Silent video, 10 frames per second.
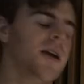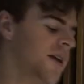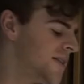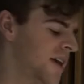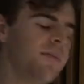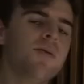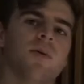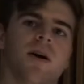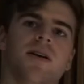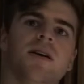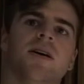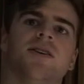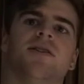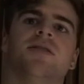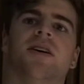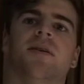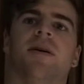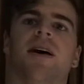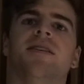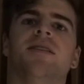In Table 1, it shows a
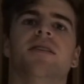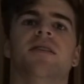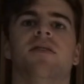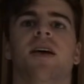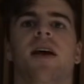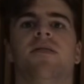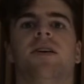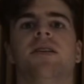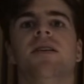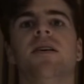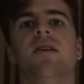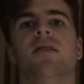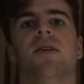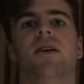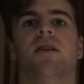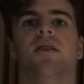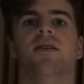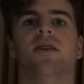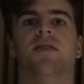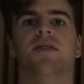comparison of the efficacy of the current
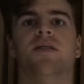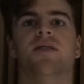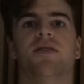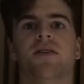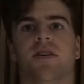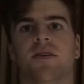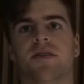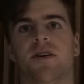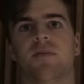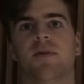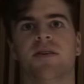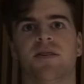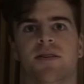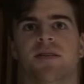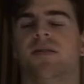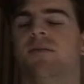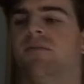drugs used to treat osteoporosis.